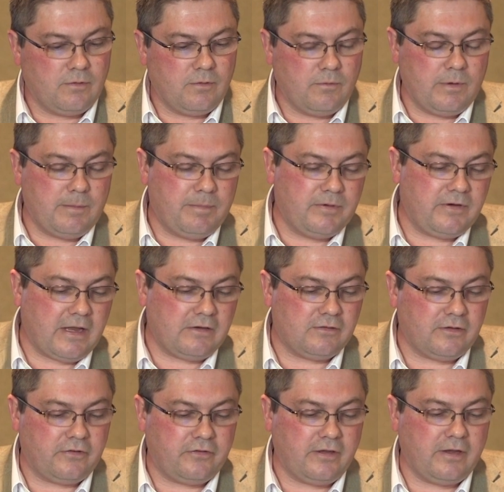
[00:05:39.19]
We
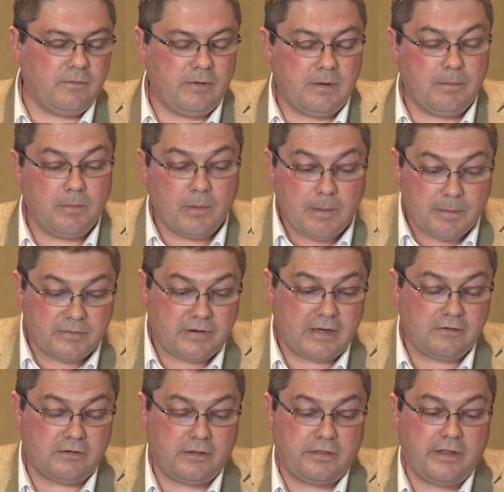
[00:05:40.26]
potentially
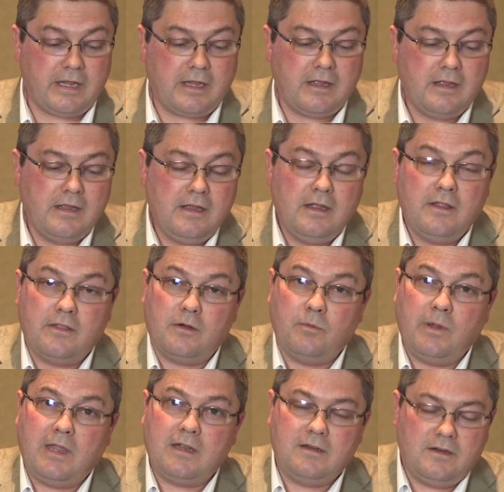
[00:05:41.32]
think that
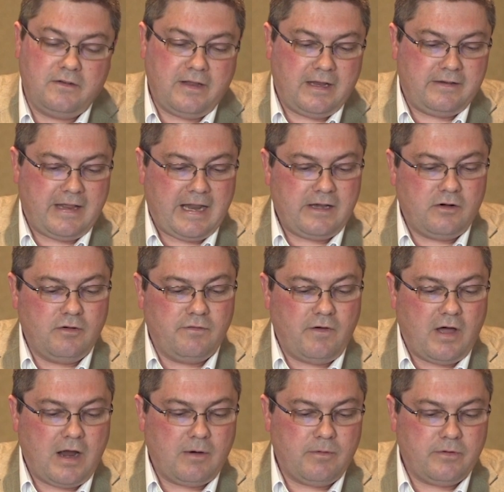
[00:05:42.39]
we can detect
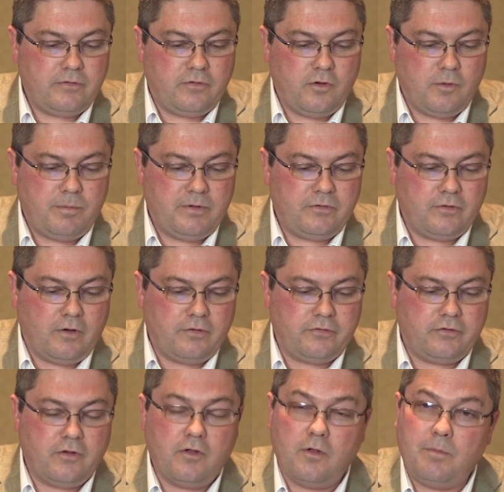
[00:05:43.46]
adenovirus, herpes
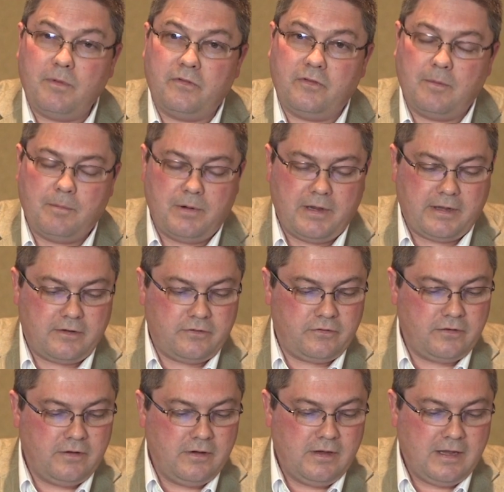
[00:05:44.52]
zoster, herpes simplex,